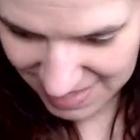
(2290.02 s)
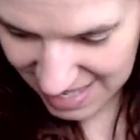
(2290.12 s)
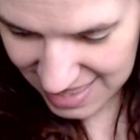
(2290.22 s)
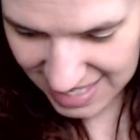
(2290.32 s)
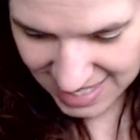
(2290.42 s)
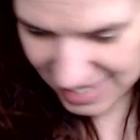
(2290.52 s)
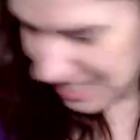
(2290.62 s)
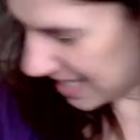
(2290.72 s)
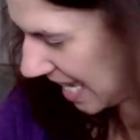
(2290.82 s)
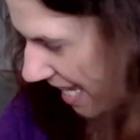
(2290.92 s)
This,
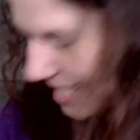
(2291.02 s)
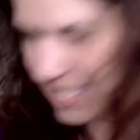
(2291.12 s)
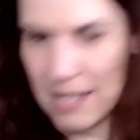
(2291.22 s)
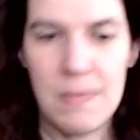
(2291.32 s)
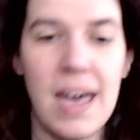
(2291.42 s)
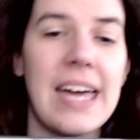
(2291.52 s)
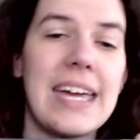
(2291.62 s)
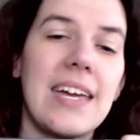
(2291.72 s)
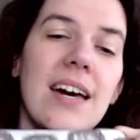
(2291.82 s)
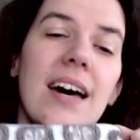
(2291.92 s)
again, is in
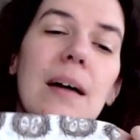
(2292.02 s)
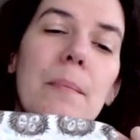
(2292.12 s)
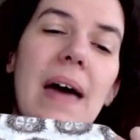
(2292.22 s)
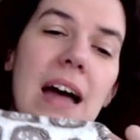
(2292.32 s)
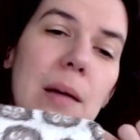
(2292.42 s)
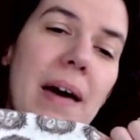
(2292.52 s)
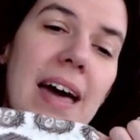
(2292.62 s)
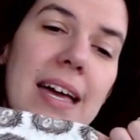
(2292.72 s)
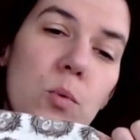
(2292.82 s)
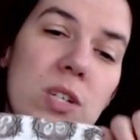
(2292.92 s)
my bag
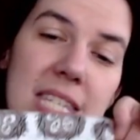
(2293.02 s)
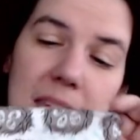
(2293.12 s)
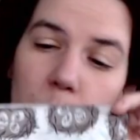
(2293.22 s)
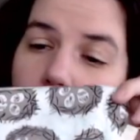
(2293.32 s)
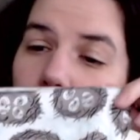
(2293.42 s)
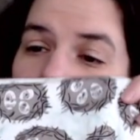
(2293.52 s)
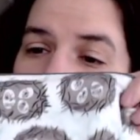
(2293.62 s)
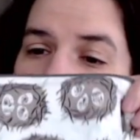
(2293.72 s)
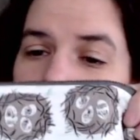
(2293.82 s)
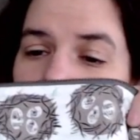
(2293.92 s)
by Woodsy and
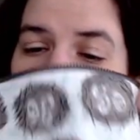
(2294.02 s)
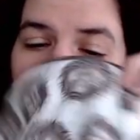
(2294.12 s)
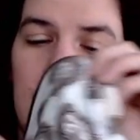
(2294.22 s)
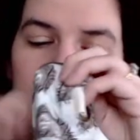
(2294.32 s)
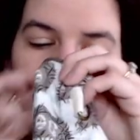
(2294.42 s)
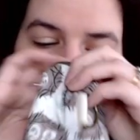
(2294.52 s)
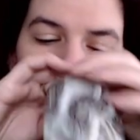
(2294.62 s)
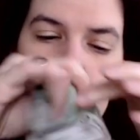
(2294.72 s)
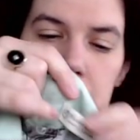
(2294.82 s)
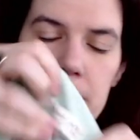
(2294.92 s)
Wild.
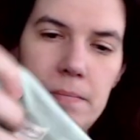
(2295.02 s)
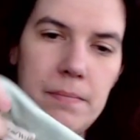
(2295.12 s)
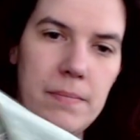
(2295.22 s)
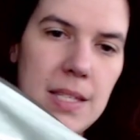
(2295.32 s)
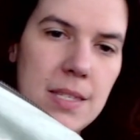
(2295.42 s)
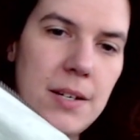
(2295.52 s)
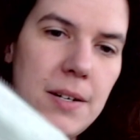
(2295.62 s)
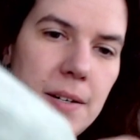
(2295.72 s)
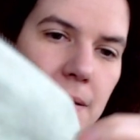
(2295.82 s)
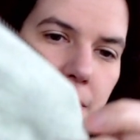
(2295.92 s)
That's
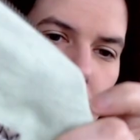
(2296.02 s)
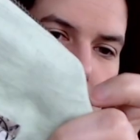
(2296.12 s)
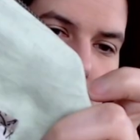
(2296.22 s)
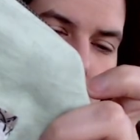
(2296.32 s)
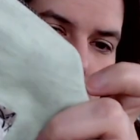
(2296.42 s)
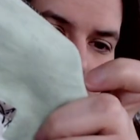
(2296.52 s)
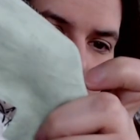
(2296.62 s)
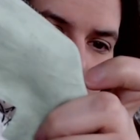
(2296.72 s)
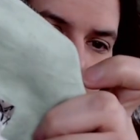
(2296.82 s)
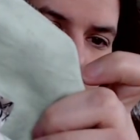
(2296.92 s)
her
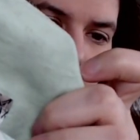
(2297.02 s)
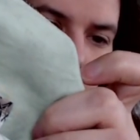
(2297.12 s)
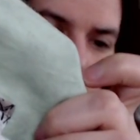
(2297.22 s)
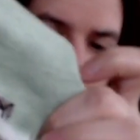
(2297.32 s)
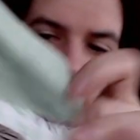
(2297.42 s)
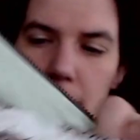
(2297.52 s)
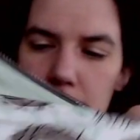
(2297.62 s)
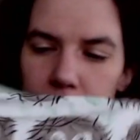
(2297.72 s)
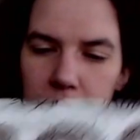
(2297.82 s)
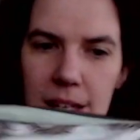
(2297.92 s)
thing right there,
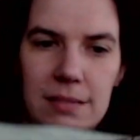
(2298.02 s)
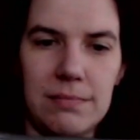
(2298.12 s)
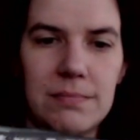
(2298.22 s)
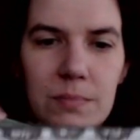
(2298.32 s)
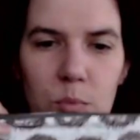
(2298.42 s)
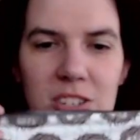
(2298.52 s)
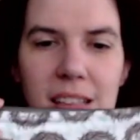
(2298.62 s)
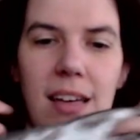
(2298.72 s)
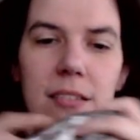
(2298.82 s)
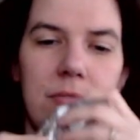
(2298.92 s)
which I
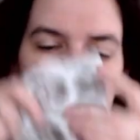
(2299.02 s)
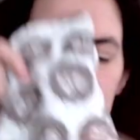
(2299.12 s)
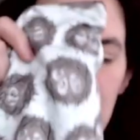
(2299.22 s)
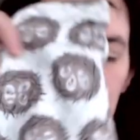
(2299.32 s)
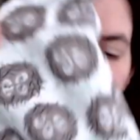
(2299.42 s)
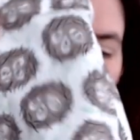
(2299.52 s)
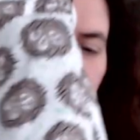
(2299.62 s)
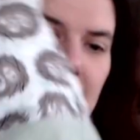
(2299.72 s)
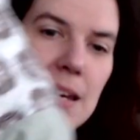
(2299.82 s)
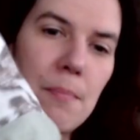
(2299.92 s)
love. I love, like, the
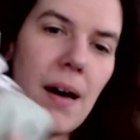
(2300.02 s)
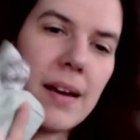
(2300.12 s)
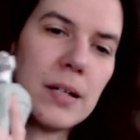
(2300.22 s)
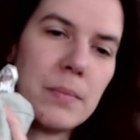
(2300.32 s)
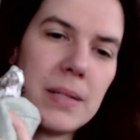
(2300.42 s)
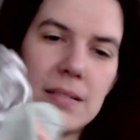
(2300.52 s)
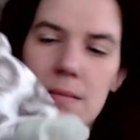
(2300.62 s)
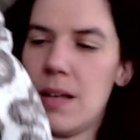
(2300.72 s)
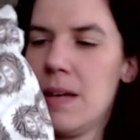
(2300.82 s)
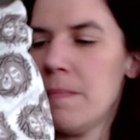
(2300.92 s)
linen bottom and
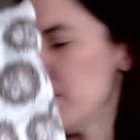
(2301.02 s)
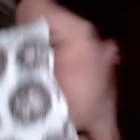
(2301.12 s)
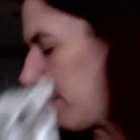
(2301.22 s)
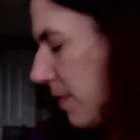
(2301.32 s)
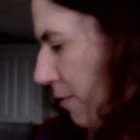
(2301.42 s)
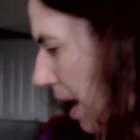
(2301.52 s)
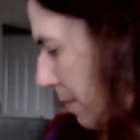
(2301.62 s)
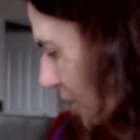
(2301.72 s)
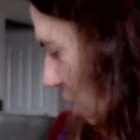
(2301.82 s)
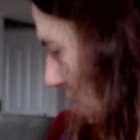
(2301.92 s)
the
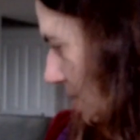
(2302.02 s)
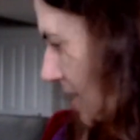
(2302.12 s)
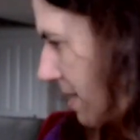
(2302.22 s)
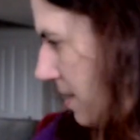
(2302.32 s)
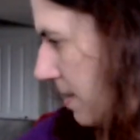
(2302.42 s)
fabric she uses.